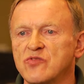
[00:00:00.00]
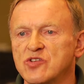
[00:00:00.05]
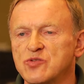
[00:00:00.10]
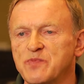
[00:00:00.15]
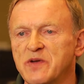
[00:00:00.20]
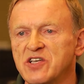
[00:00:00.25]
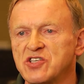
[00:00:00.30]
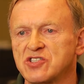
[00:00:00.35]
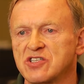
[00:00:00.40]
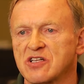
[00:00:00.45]
which
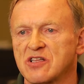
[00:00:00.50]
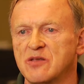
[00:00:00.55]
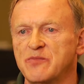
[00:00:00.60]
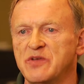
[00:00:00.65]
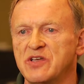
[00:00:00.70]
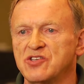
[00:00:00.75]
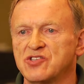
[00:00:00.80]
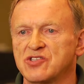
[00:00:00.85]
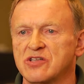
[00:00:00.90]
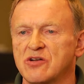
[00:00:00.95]
basically
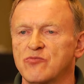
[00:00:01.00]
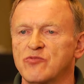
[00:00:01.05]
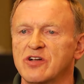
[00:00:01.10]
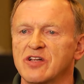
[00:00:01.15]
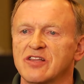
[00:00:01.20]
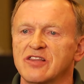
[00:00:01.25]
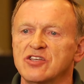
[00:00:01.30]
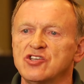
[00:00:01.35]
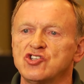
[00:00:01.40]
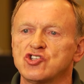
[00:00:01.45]
means that we're
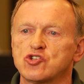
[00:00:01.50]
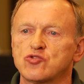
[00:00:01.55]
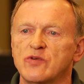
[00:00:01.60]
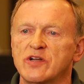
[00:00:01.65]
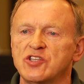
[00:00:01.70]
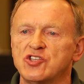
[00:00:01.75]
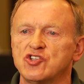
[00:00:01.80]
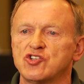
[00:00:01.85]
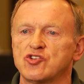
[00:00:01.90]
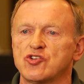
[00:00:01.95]
at least
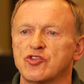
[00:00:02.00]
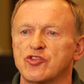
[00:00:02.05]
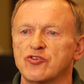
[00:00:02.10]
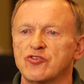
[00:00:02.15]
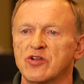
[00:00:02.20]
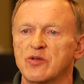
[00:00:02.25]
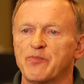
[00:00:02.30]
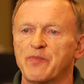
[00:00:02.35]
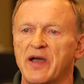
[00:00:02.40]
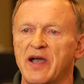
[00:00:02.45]
20 to
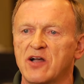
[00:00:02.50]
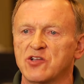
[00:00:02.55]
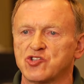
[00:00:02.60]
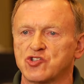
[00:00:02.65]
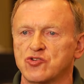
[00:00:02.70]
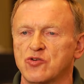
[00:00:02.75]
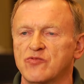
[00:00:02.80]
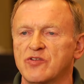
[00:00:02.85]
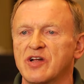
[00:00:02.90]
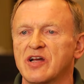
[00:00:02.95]
30
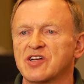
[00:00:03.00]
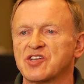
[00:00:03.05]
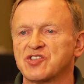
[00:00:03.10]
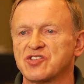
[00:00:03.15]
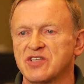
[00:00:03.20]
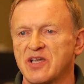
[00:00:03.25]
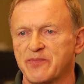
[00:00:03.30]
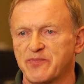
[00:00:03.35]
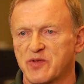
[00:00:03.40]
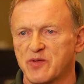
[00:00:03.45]
pounds over
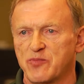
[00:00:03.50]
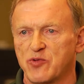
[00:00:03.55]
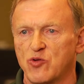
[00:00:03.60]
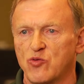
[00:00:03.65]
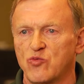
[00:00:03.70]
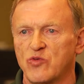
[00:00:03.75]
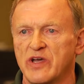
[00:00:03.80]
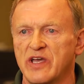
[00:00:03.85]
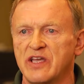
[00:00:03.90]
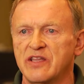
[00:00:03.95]
acceptable
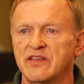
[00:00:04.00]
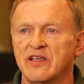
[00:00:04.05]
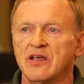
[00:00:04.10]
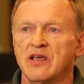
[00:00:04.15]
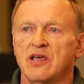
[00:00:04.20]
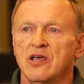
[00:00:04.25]
weight,